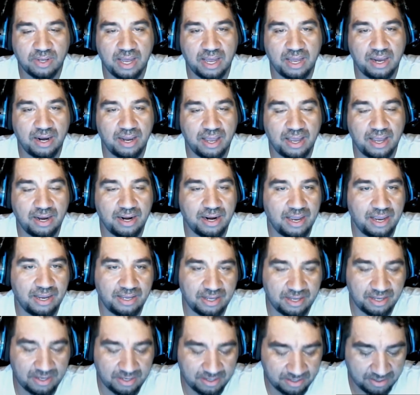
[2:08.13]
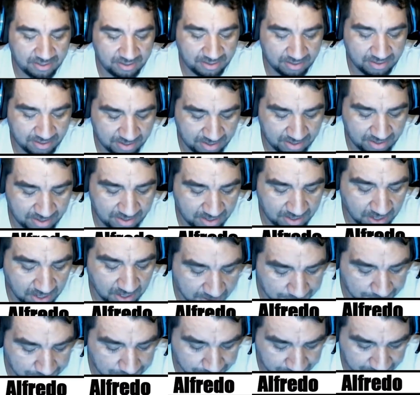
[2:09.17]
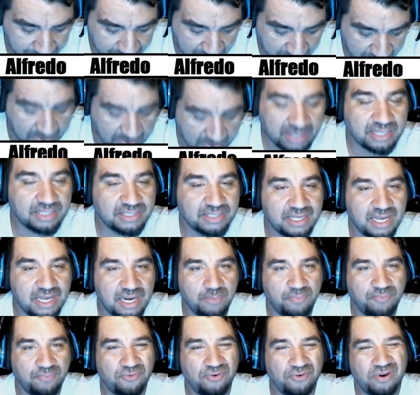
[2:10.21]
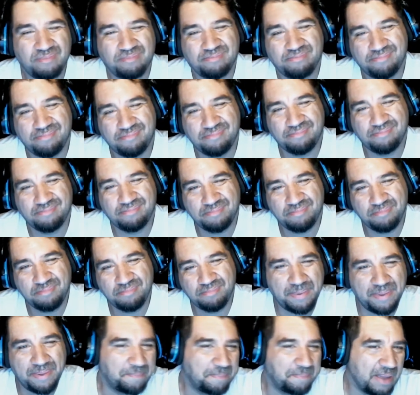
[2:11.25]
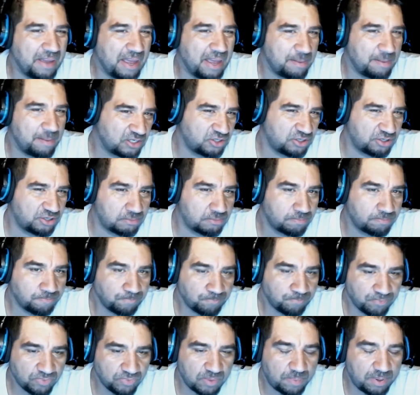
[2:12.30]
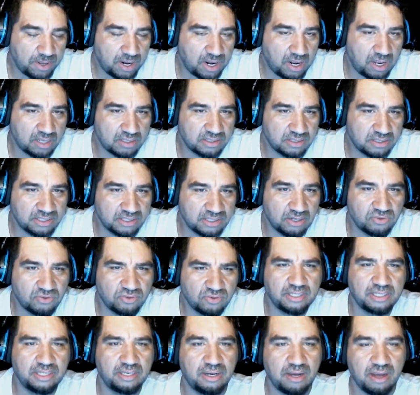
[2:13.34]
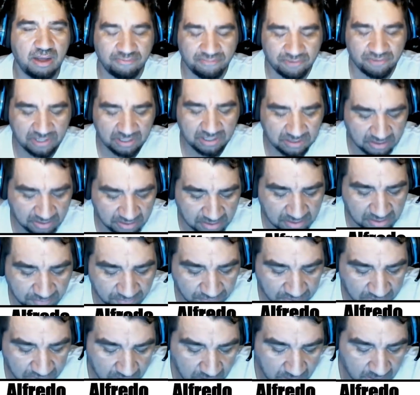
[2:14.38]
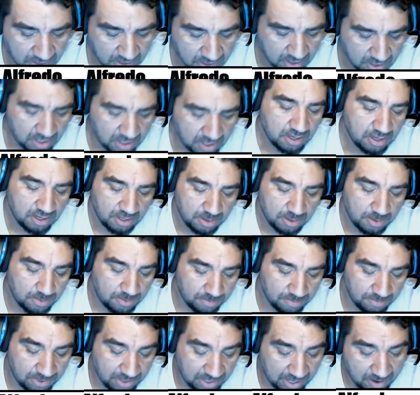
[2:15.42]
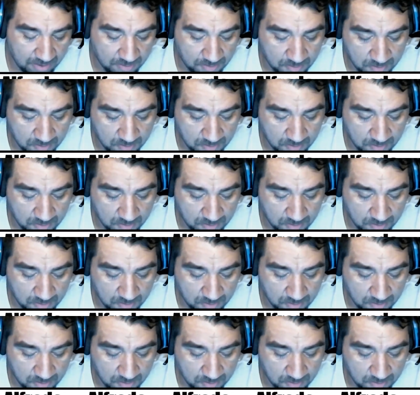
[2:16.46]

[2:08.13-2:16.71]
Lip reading: I like it. Am I going to sign up for it? Maybe. I'm not sure. Depending on scheduling and conflict and stuff. But, yeah.